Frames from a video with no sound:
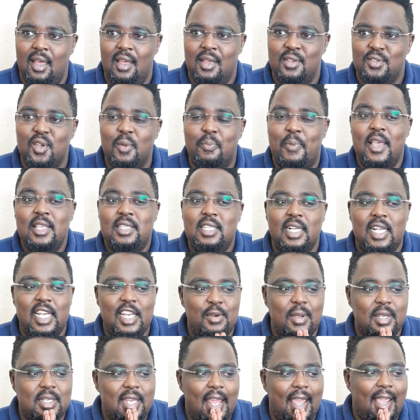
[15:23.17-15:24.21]
So basically, it
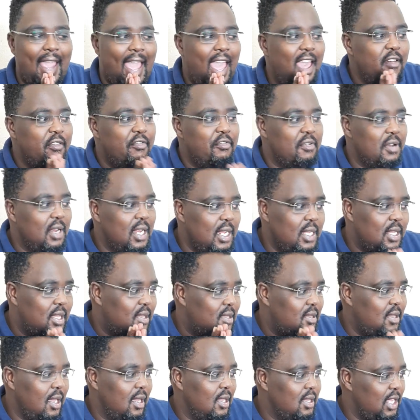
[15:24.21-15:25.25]
was like
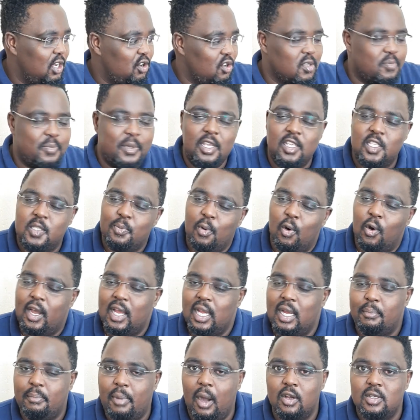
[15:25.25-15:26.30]
everything that was being
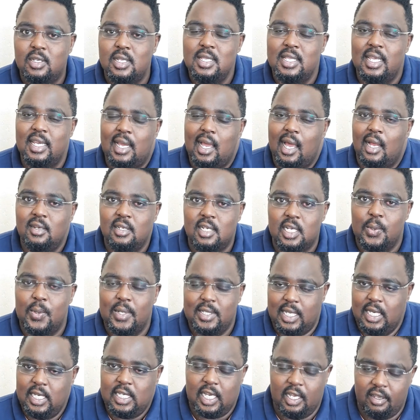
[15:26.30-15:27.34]
spoken about in the country
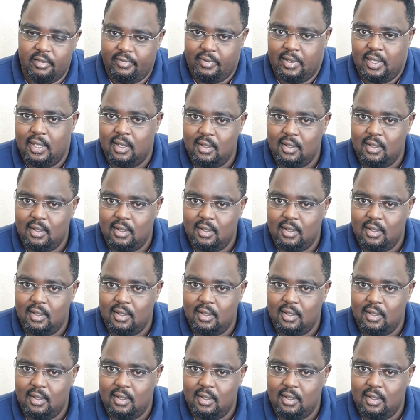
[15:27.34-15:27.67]
was HIV.